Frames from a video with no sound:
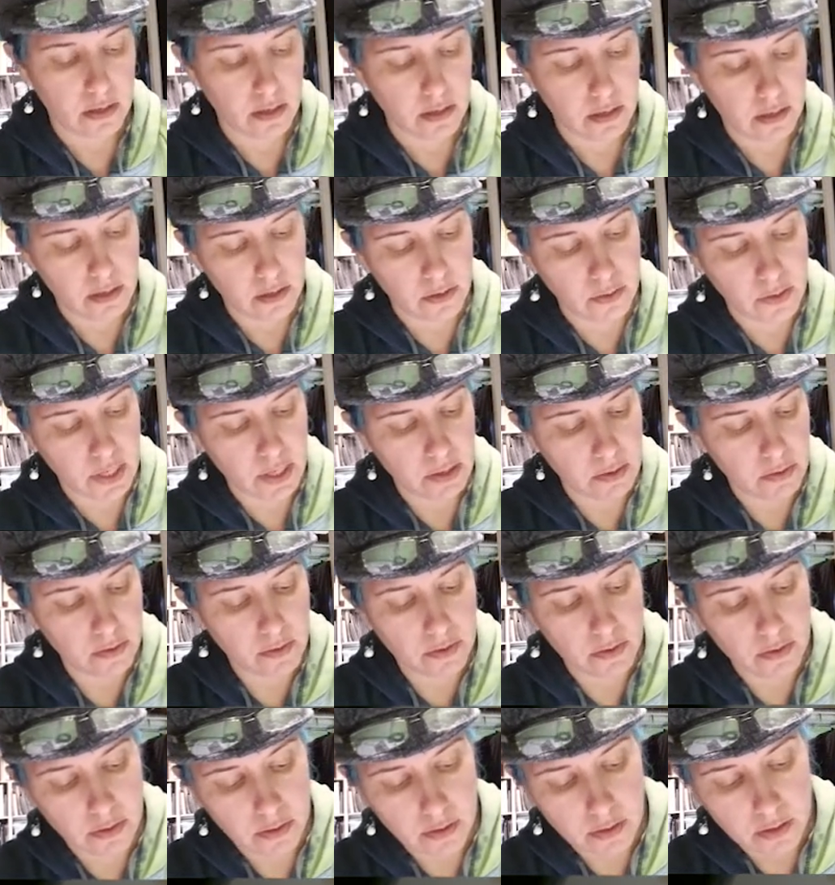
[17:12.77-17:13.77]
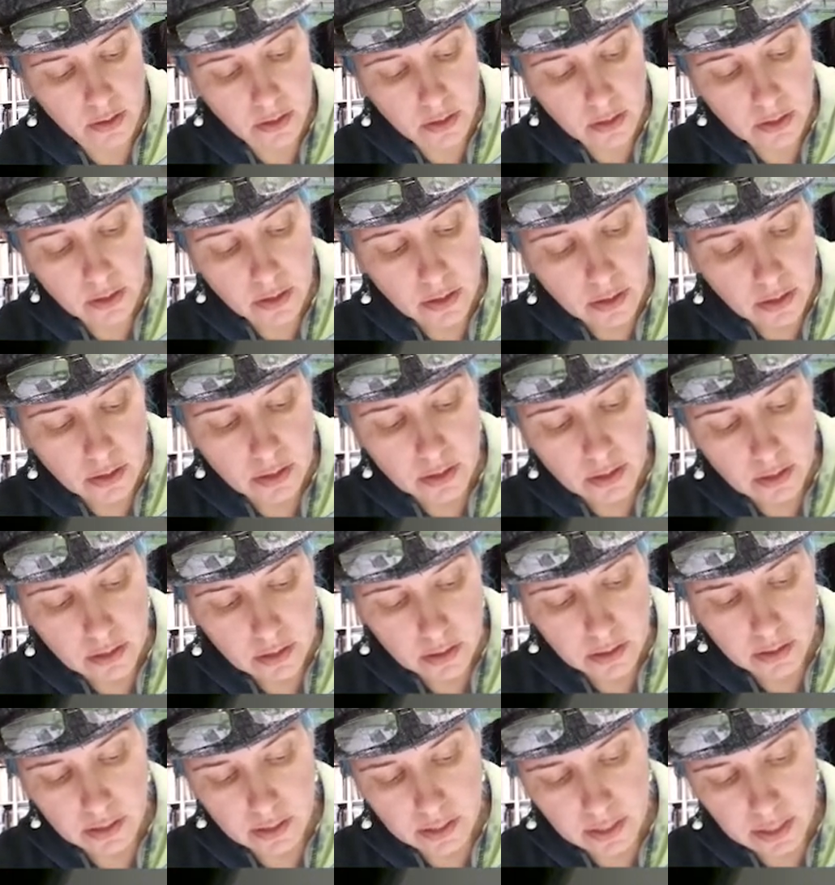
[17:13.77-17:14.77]
You know what?
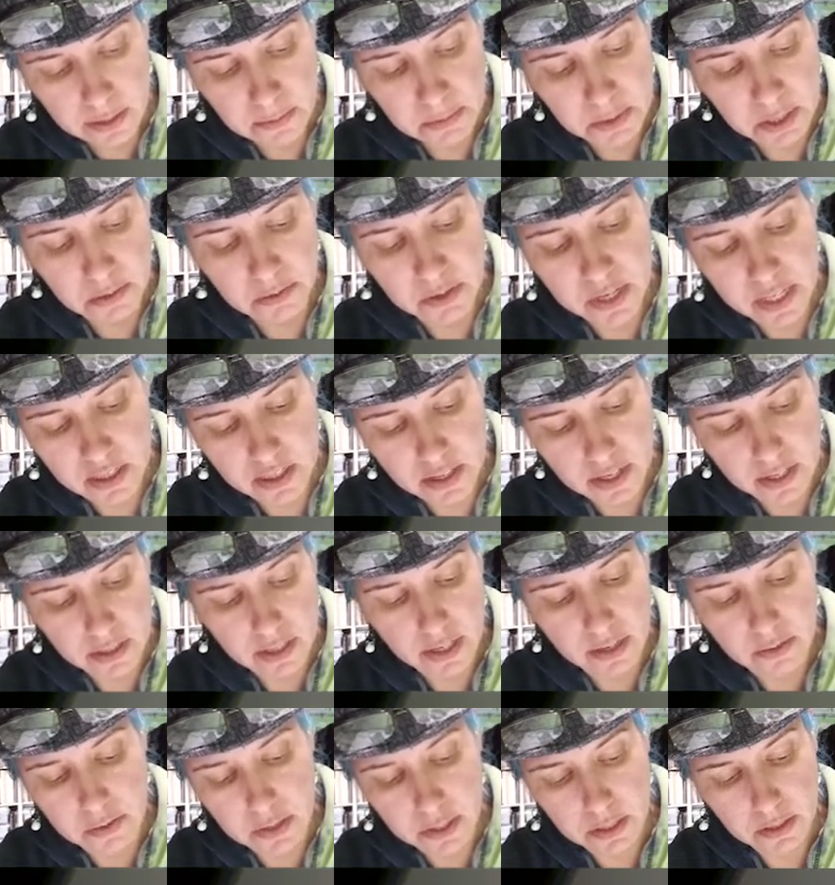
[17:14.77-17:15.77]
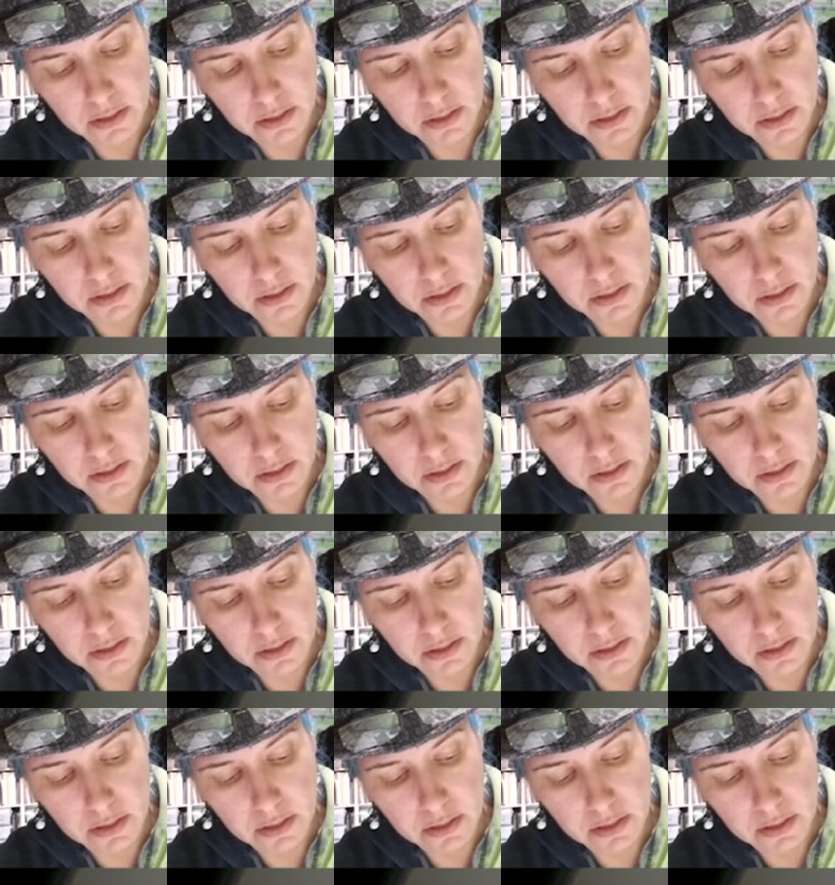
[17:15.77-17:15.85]
I'm going to rethink that one.